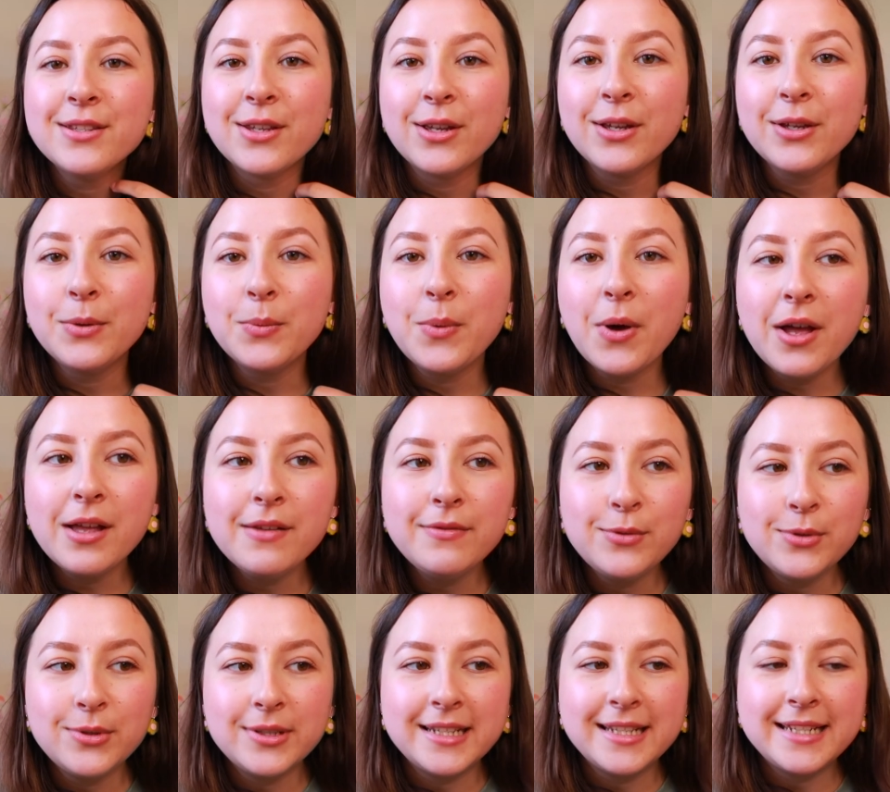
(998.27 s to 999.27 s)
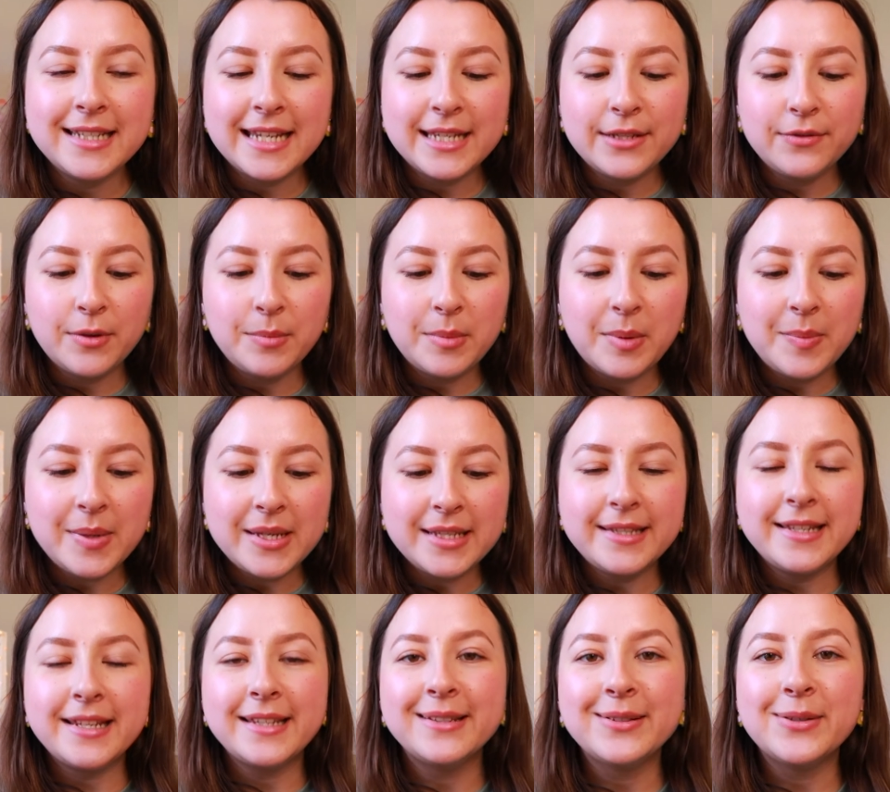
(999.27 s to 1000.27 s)
So what I've ordered is from a
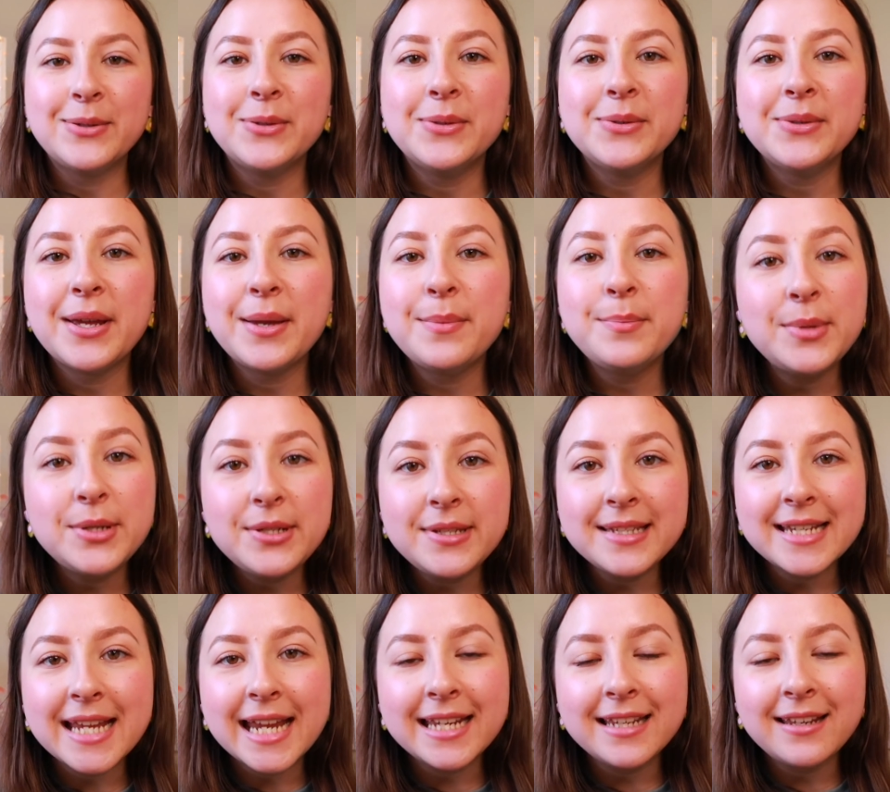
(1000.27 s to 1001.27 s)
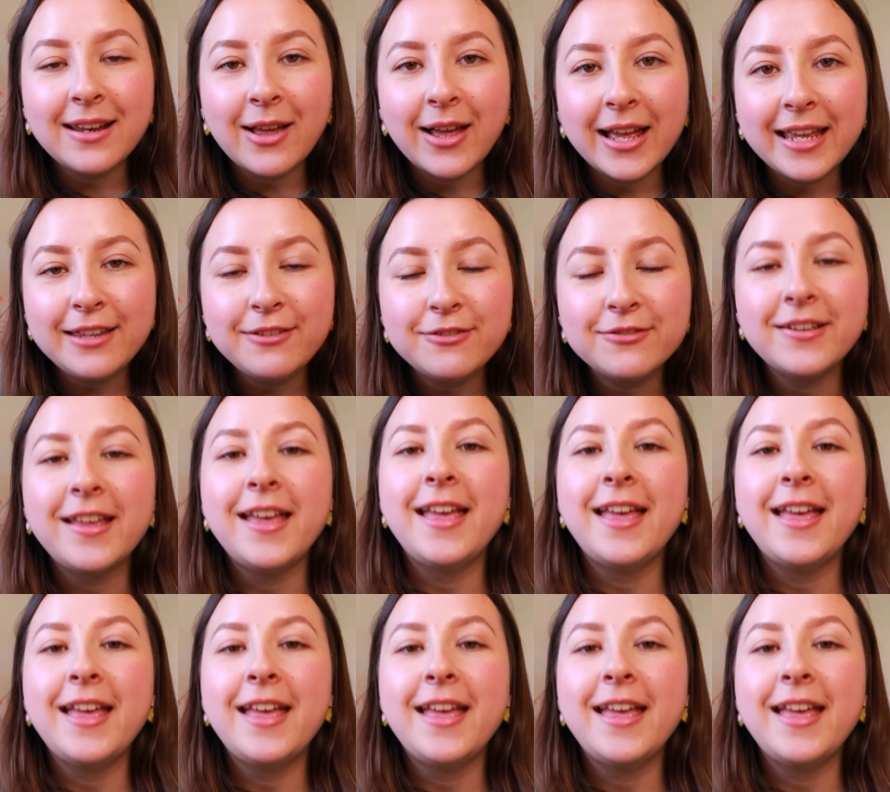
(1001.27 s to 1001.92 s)
business called A Mundane Life,